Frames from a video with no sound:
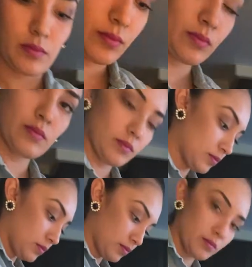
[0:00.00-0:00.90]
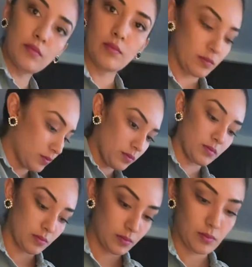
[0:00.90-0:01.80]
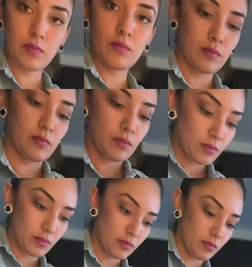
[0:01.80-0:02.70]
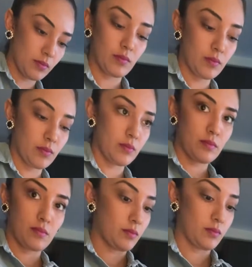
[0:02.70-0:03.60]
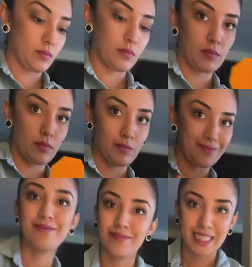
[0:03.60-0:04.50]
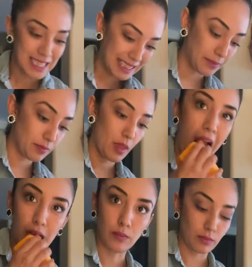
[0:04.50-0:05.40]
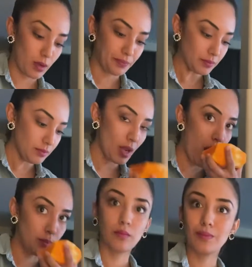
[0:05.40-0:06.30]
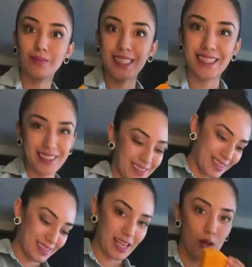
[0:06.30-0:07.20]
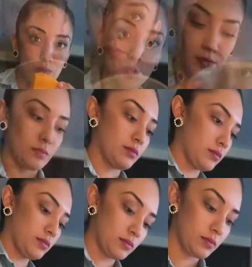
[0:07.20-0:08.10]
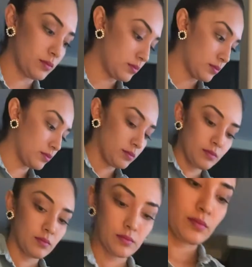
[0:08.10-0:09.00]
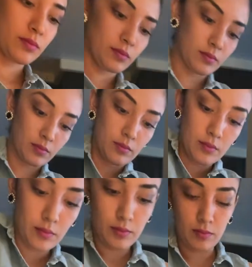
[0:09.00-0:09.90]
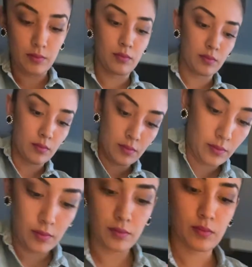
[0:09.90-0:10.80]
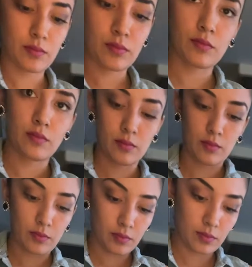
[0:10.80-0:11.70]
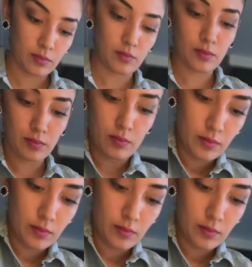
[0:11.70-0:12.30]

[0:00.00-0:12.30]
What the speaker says: probably roast them in the oven. Well, and the word squash in the original language means eaten raw, which we're not gonna do, of course.